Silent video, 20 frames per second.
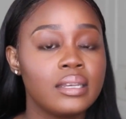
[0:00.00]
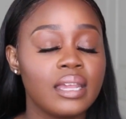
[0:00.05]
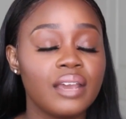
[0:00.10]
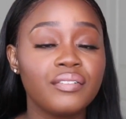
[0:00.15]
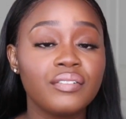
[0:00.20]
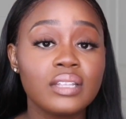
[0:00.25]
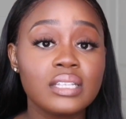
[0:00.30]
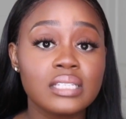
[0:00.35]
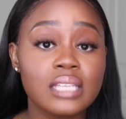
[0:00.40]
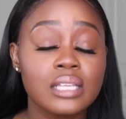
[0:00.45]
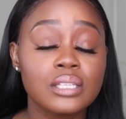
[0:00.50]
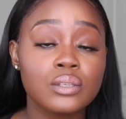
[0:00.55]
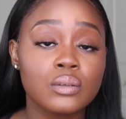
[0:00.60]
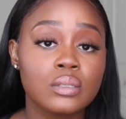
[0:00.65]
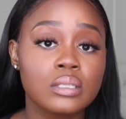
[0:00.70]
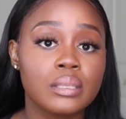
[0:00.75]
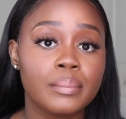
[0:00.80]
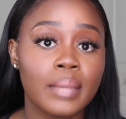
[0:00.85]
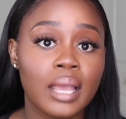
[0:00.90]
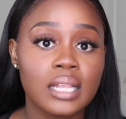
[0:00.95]
definitely stay
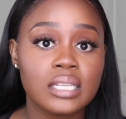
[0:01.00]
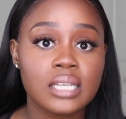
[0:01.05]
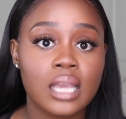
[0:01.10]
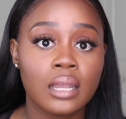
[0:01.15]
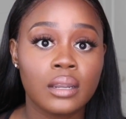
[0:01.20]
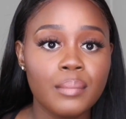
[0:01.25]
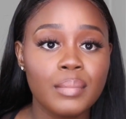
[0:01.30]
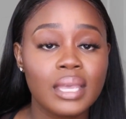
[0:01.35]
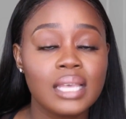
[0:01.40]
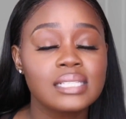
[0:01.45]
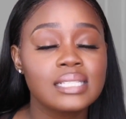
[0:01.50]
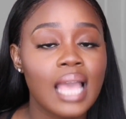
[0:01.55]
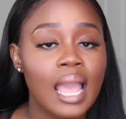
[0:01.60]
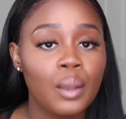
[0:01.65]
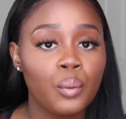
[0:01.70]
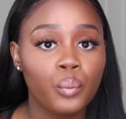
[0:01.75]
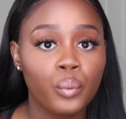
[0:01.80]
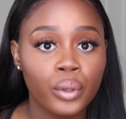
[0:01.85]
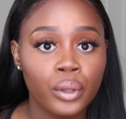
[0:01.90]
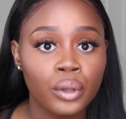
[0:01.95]
tuned to my channel because
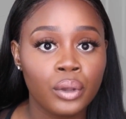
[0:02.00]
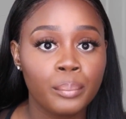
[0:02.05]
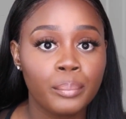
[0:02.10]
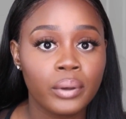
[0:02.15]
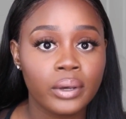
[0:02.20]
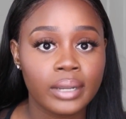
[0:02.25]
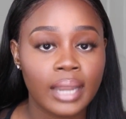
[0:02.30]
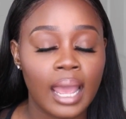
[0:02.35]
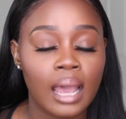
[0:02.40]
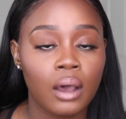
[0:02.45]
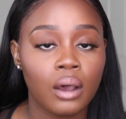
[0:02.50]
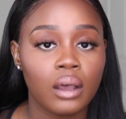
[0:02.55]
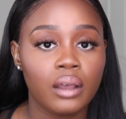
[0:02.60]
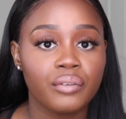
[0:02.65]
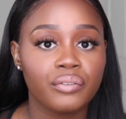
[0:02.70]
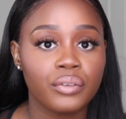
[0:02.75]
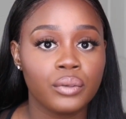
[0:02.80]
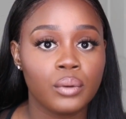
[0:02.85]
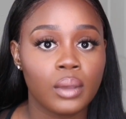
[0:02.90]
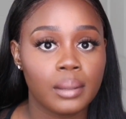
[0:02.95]
I will put out
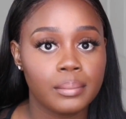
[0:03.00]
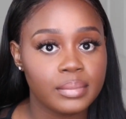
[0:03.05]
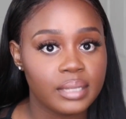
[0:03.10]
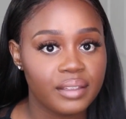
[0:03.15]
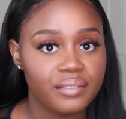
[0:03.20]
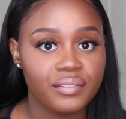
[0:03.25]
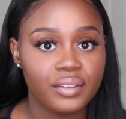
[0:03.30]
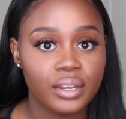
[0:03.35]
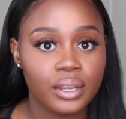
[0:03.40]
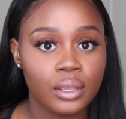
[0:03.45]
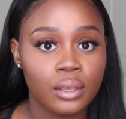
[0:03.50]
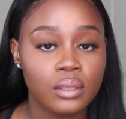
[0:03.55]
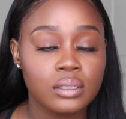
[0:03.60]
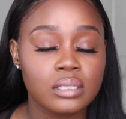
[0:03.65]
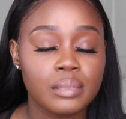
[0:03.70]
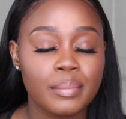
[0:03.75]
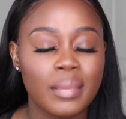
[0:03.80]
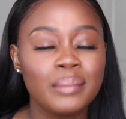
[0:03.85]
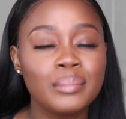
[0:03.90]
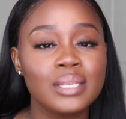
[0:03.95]
a few update
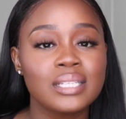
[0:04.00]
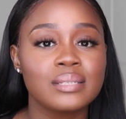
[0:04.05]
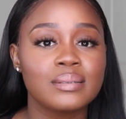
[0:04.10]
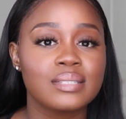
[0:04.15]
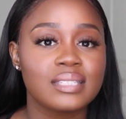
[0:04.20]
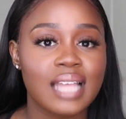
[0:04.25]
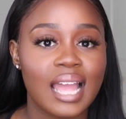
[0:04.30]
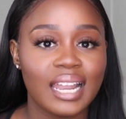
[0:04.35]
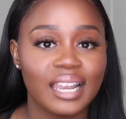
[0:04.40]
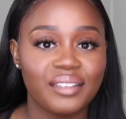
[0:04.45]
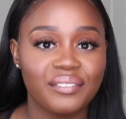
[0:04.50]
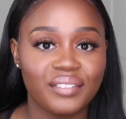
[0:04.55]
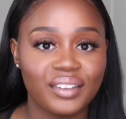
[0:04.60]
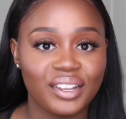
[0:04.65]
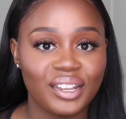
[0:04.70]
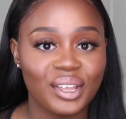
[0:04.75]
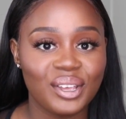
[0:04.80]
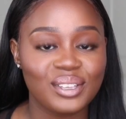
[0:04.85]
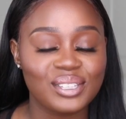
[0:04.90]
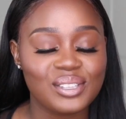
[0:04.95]
videos and maybe some styling
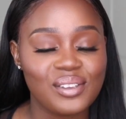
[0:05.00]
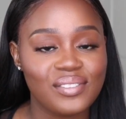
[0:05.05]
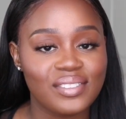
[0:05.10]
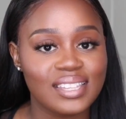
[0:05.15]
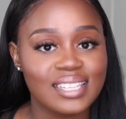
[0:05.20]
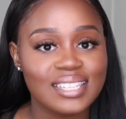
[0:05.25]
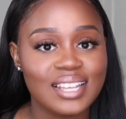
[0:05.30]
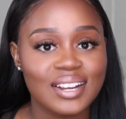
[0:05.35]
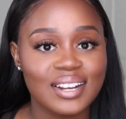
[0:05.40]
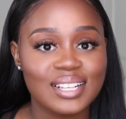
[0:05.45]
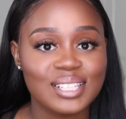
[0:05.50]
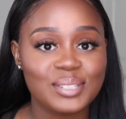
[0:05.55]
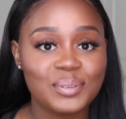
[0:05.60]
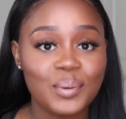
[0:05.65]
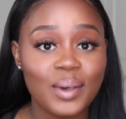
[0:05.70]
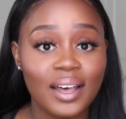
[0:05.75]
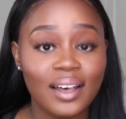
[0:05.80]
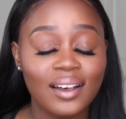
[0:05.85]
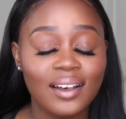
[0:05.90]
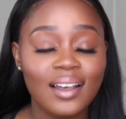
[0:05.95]
videos on this hair as
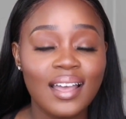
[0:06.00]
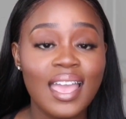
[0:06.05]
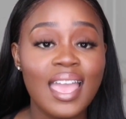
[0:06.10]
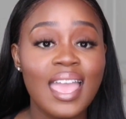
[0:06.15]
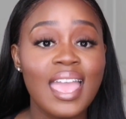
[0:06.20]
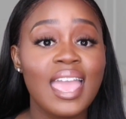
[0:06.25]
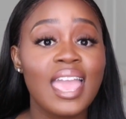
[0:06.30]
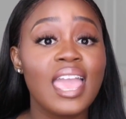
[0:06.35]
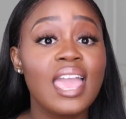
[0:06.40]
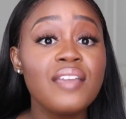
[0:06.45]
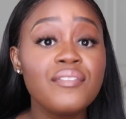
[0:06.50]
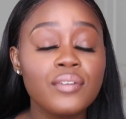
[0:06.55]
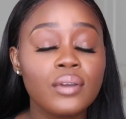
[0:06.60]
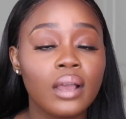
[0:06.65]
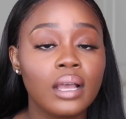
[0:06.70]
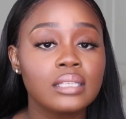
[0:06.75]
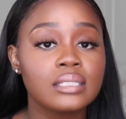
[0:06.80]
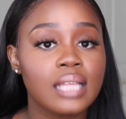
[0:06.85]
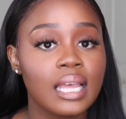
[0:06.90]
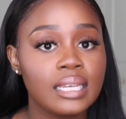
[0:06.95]
well. If you
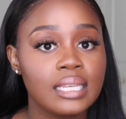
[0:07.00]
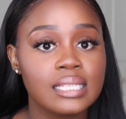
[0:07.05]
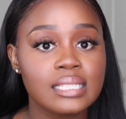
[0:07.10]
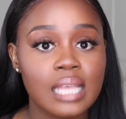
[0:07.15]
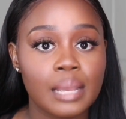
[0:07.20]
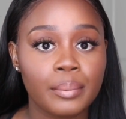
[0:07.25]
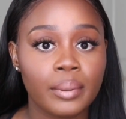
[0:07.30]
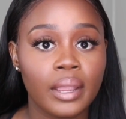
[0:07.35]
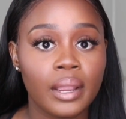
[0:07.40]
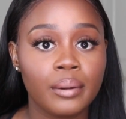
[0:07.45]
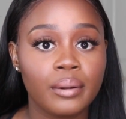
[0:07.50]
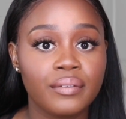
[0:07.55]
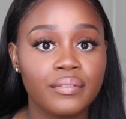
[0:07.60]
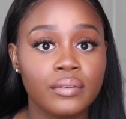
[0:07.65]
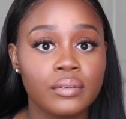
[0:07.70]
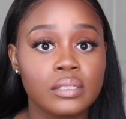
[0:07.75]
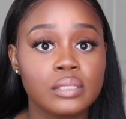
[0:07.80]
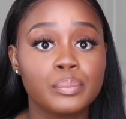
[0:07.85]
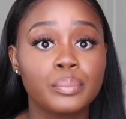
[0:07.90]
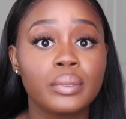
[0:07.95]
guys like these type of hair
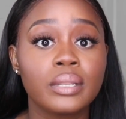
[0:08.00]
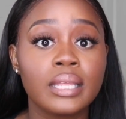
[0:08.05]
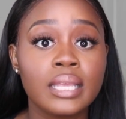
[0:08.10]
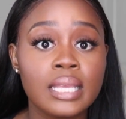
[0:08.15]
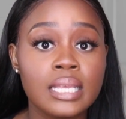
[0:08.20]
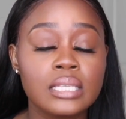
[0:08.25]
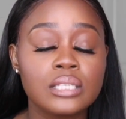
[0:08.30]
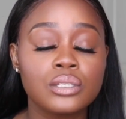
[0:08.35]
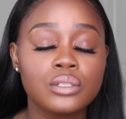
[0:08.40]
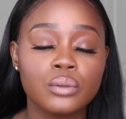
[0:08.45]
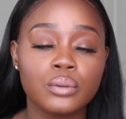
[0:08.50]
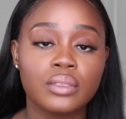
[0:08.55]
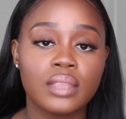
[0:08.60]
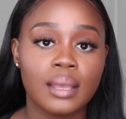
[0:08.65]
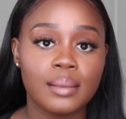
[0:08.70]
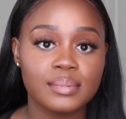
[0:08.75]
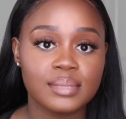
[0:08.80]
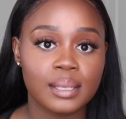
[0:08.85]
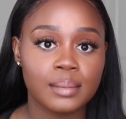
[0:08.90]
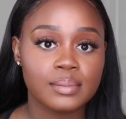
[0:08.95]
reviews, please do
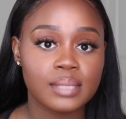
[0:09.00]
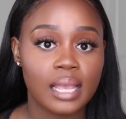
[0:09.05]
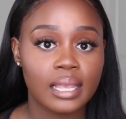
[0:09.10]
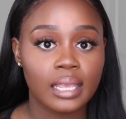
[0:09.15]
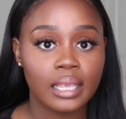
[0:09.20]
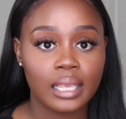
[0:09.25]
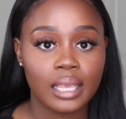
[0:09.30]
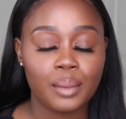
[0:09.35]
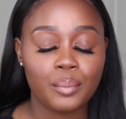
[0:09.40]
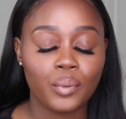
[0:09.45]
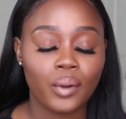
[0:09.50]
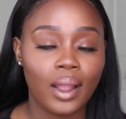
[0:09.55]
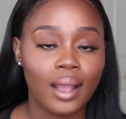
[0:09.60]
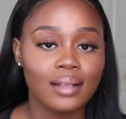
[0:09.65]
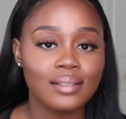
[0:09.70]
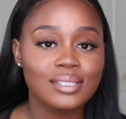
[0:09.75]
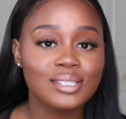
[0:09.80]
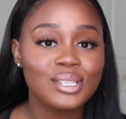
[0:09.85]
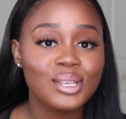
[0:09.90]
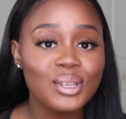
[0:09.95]
thumbs up so I can get more
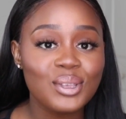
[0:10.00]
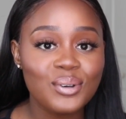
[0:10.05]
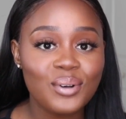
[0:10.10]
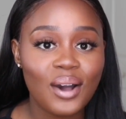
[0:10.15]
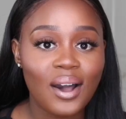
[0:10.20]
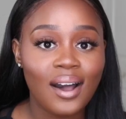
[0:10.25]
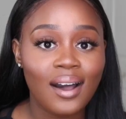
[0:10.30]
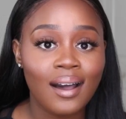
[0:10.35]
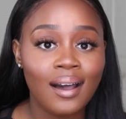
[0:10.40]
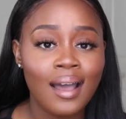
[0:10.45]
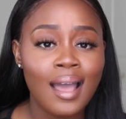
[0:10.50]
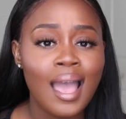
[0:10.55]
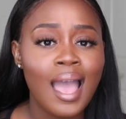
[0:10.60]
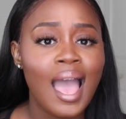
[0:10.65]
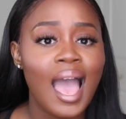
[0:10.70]
out to you all.